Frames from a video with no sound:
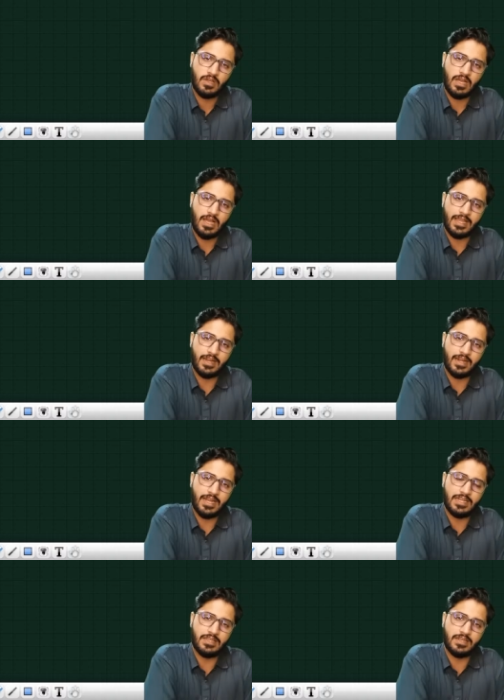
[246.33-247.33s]
I can
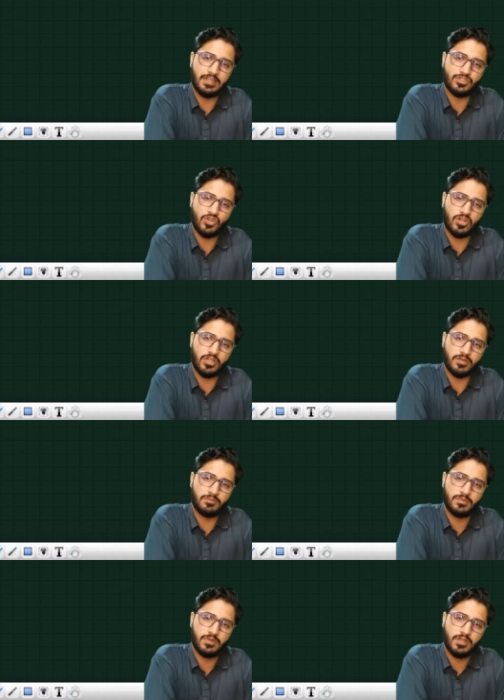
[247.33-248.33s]
write here in a short
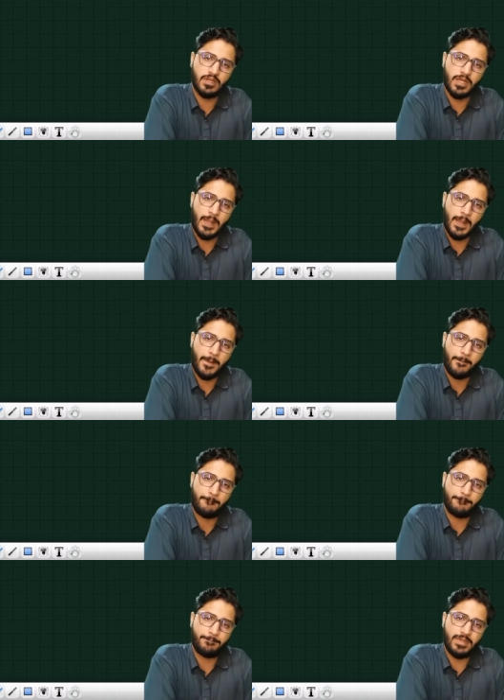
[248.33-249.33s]
term
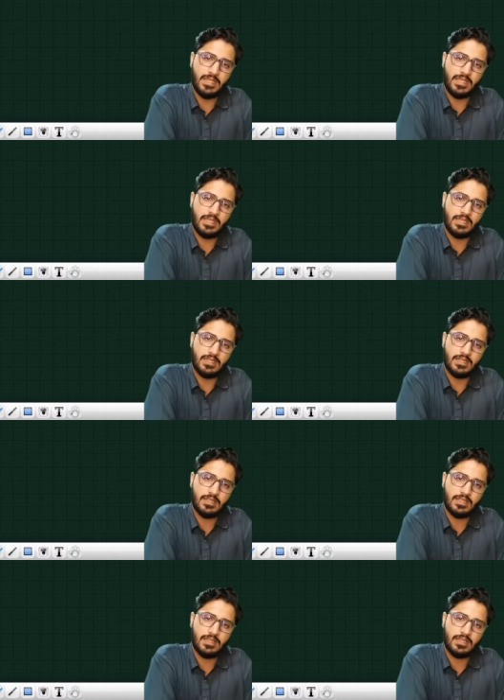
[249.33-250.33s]

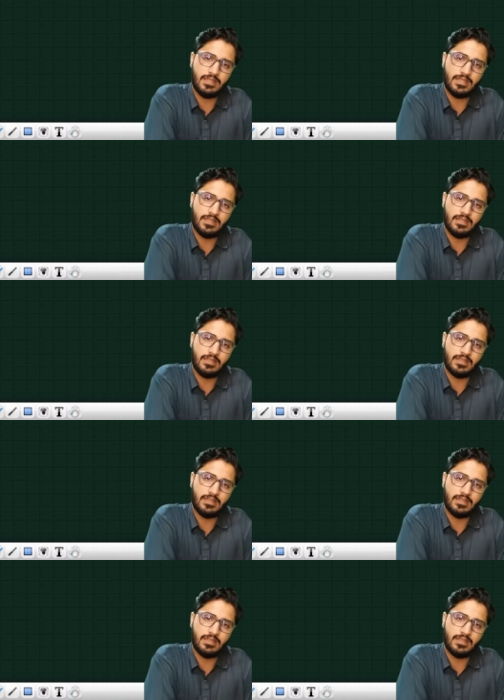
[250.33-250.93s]
PEE.